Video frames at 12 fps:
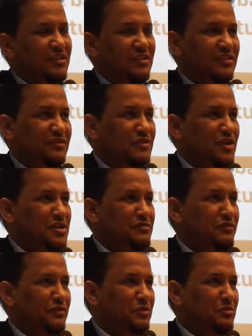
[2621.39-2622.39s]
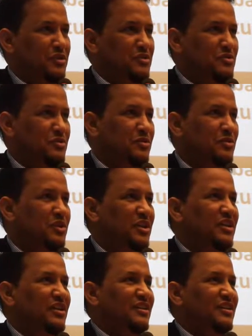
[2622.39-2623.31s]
and transformed into